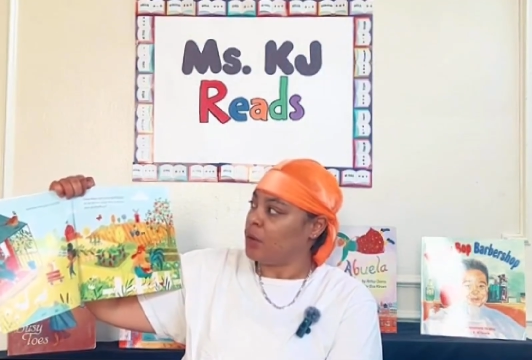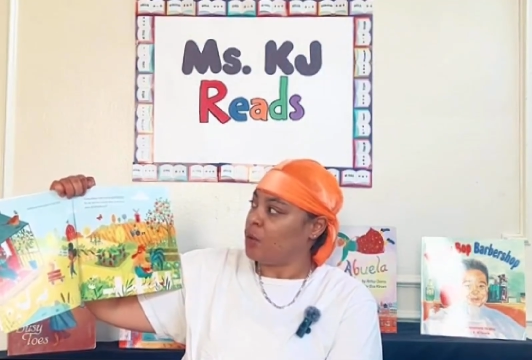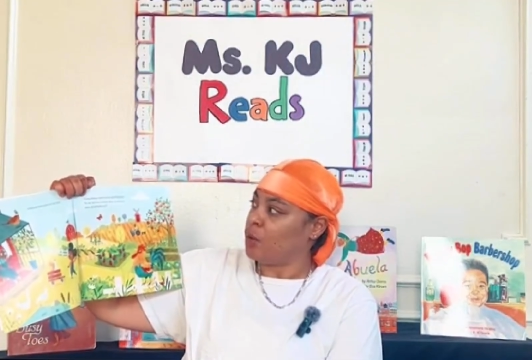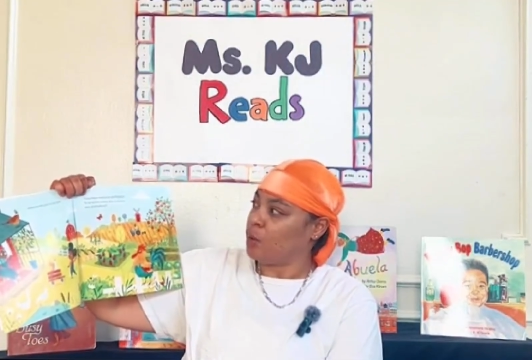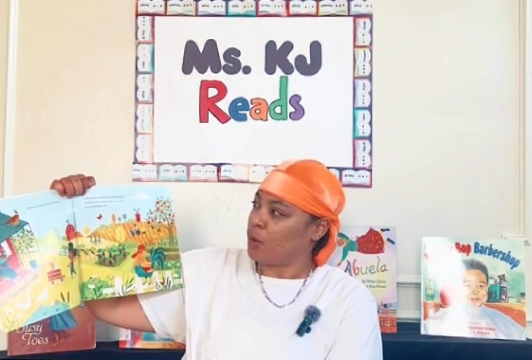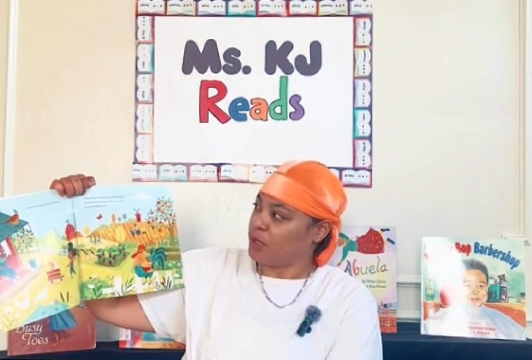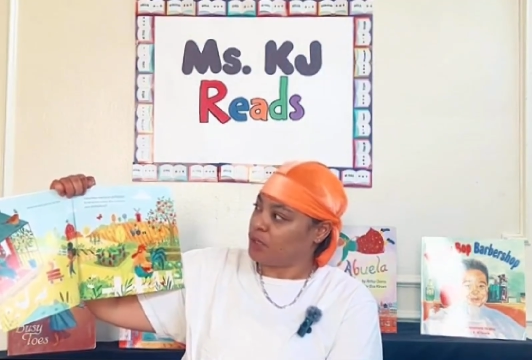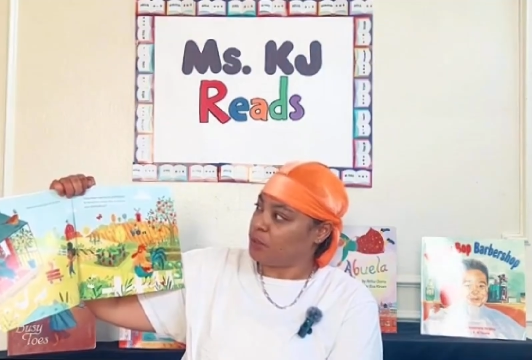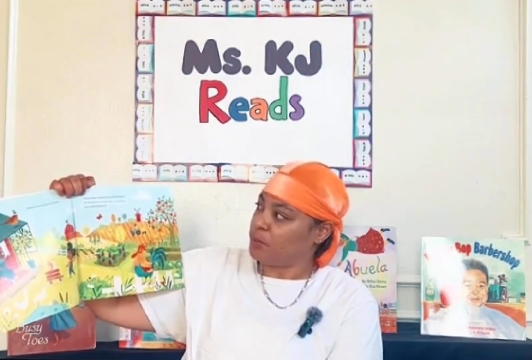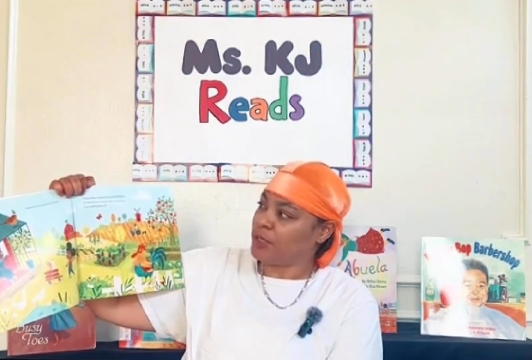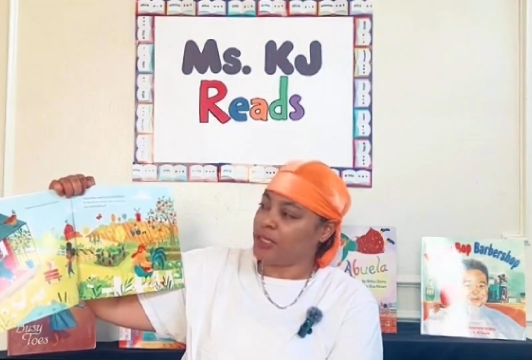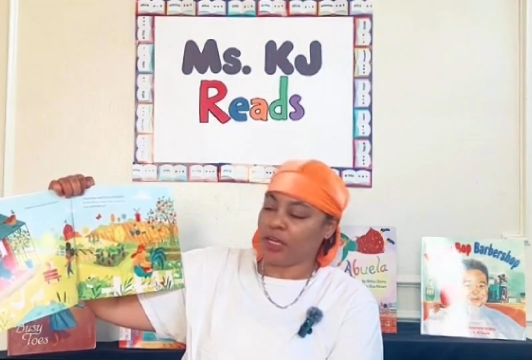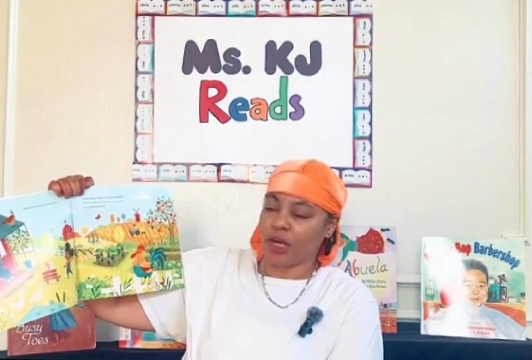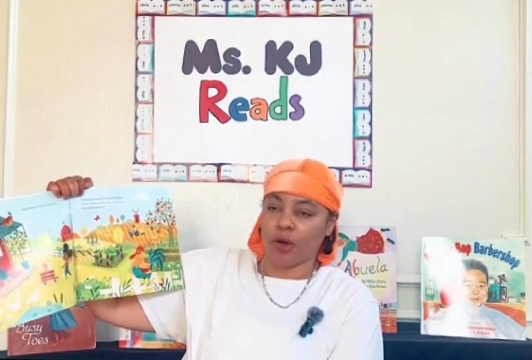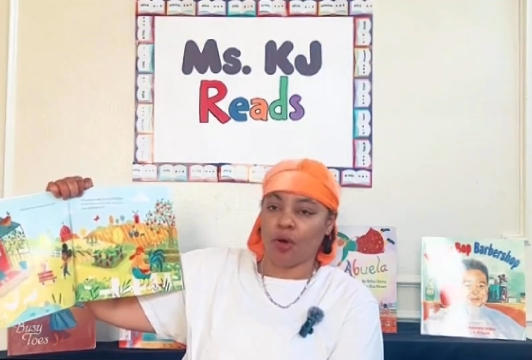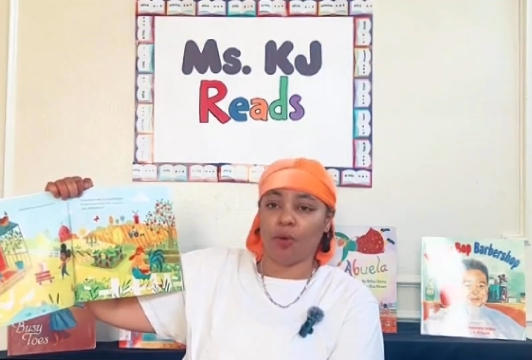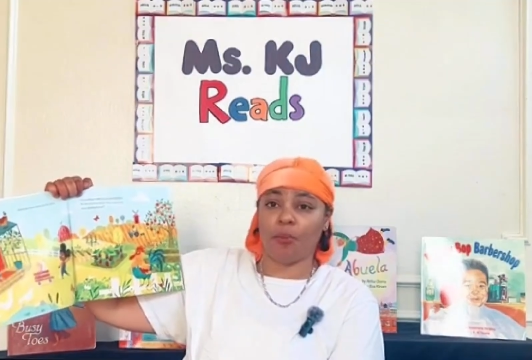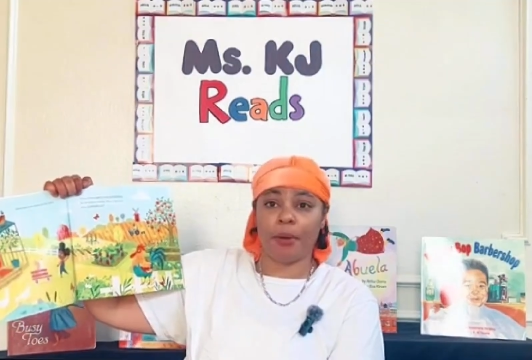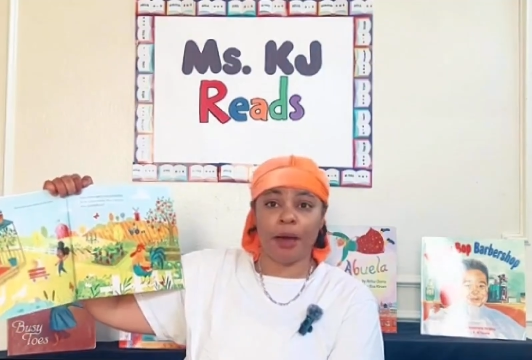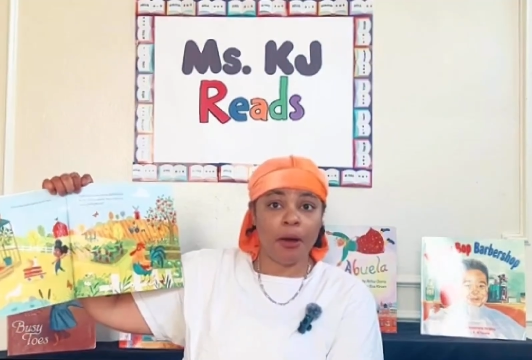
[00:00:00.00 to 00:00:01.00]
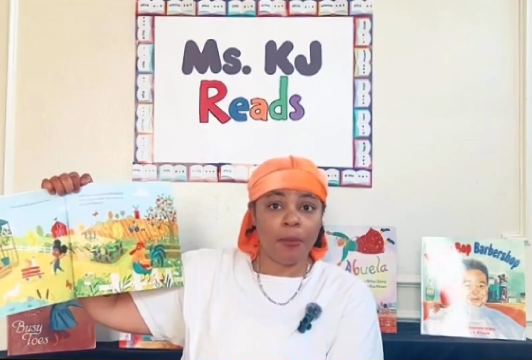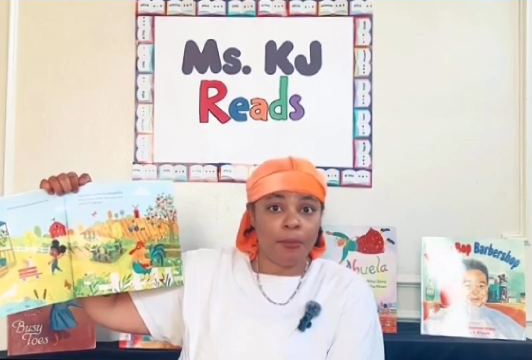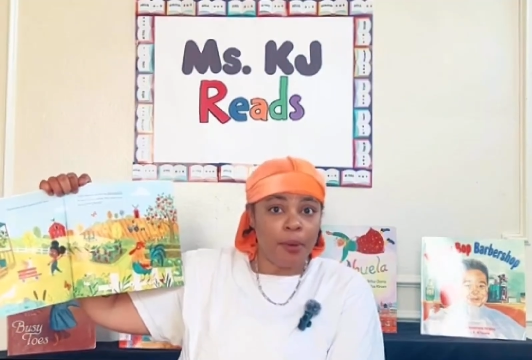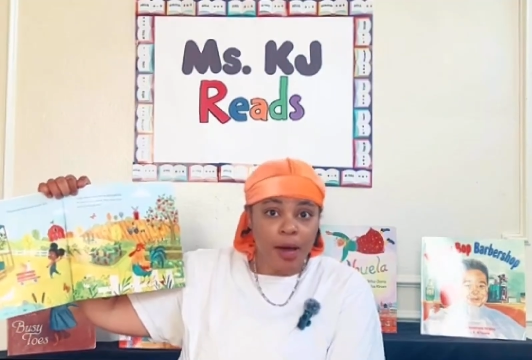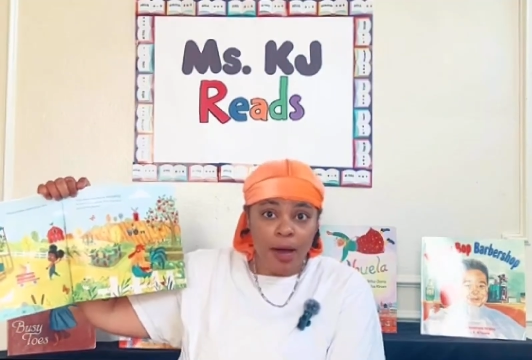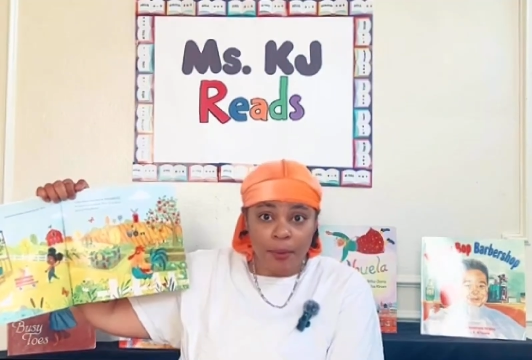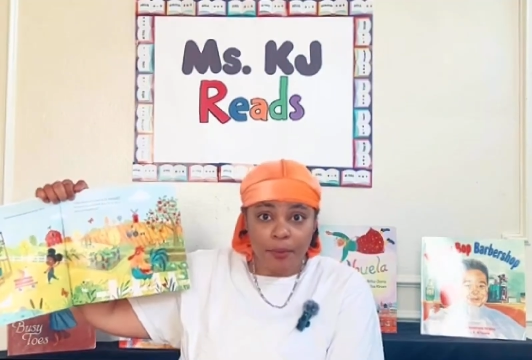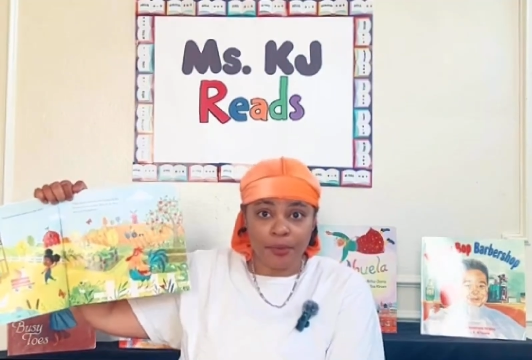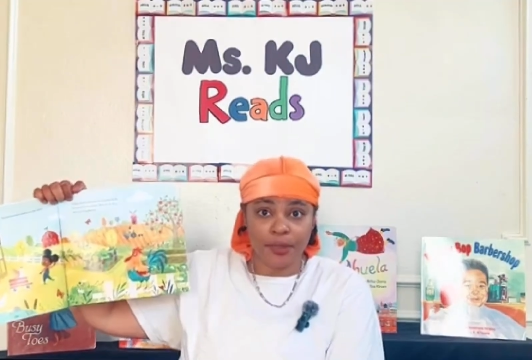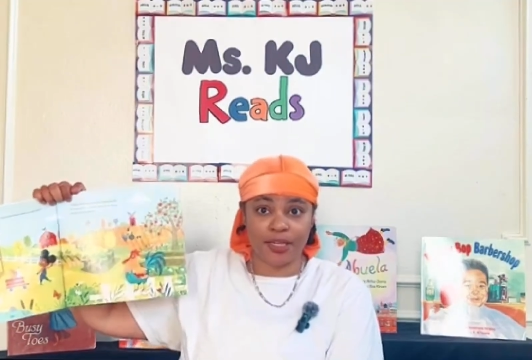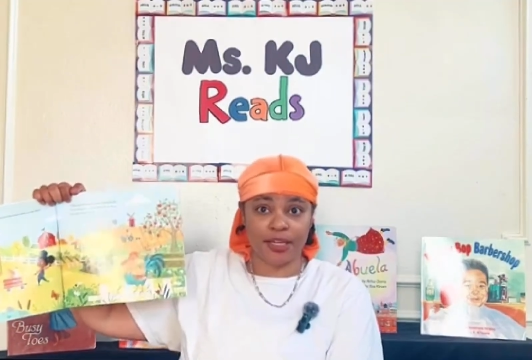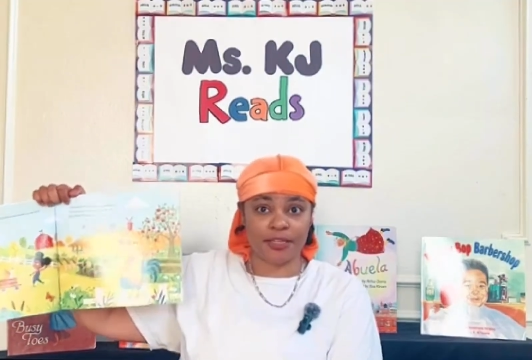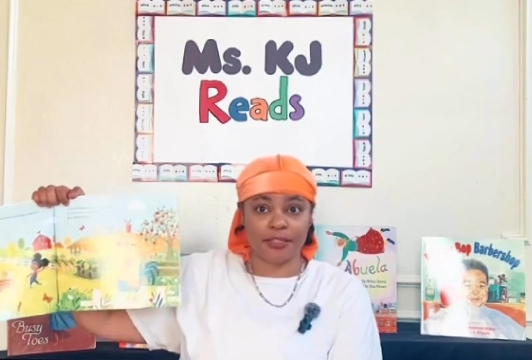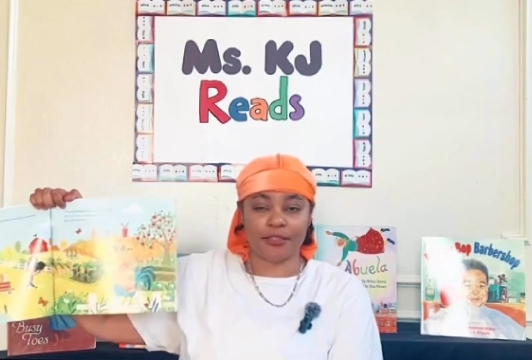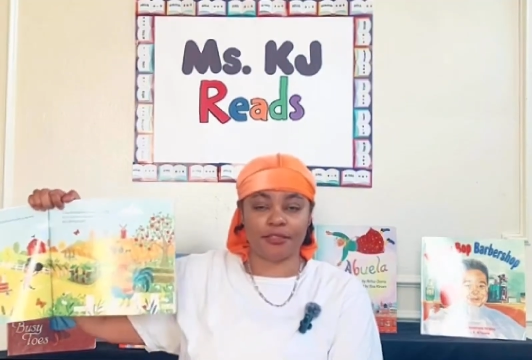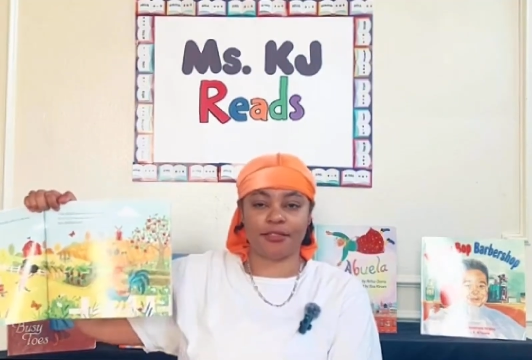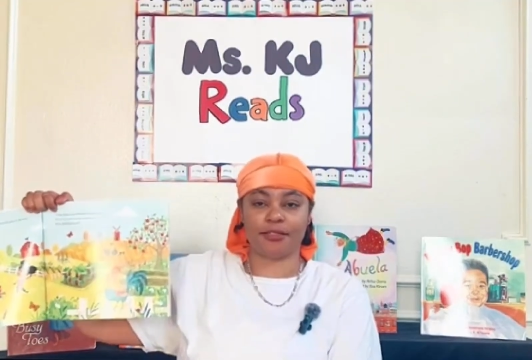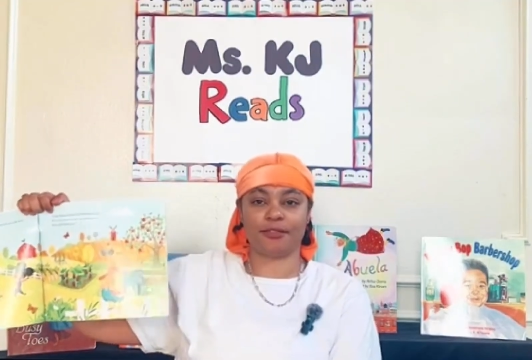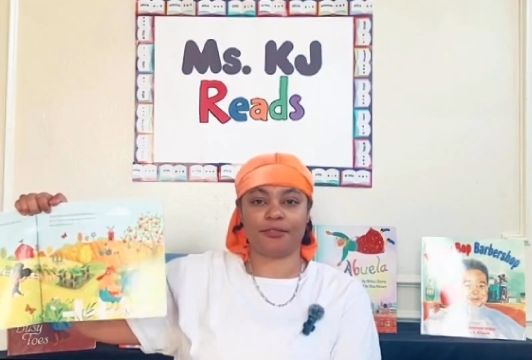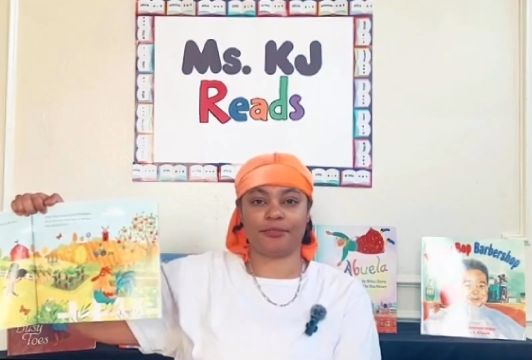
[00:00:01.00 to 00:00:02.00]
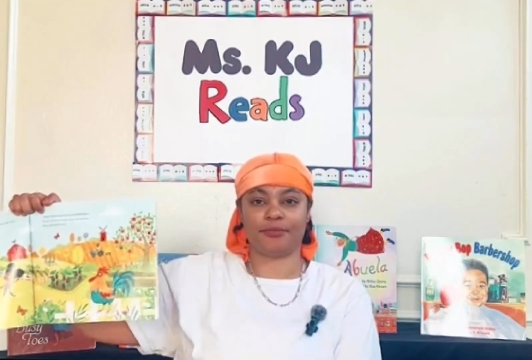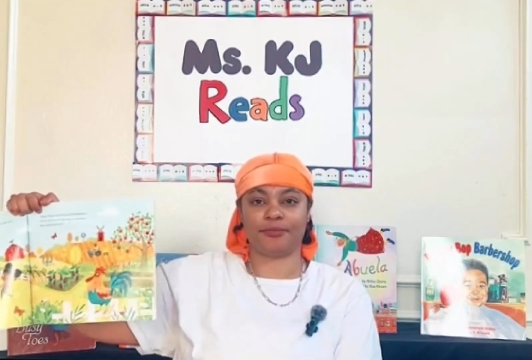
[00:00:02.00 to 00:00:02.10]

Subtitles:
What do we know about pumpkins?